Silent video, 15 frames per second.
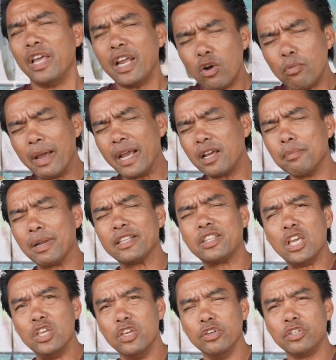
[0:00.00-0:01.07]
they don't make them like
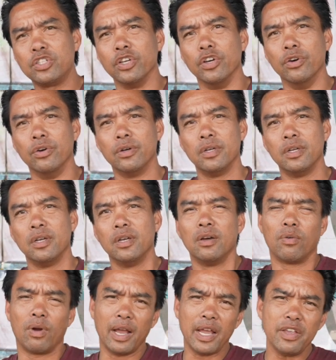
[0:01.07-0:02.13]
they used to,
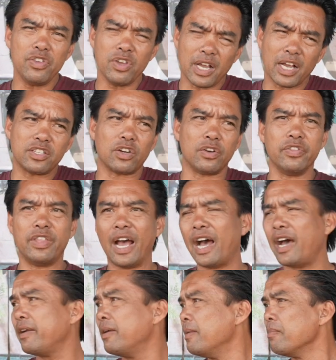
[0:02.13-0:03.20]
right? You guys heard
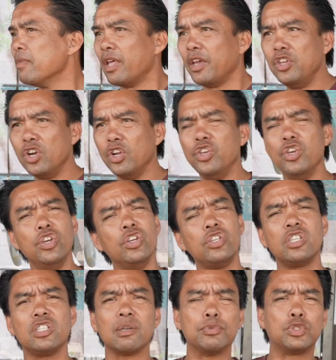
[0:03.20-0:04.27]
that. You know, you're
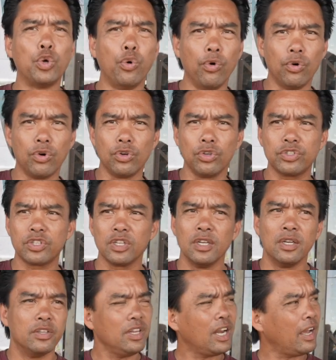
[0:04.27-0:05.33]
using some tools.
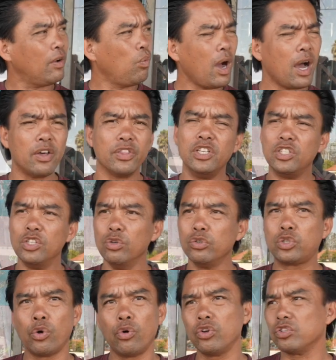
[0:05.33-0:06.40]
You're like, wow, these new
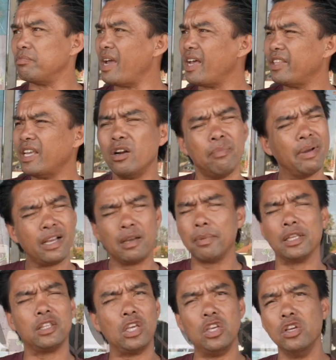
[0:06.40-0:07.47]
tools, man, they don't make them
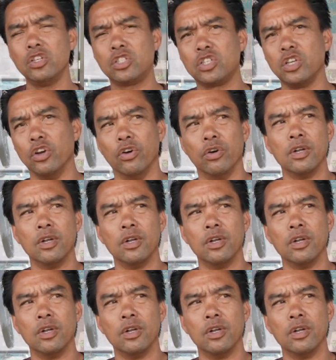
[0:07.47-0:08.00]
like they used to.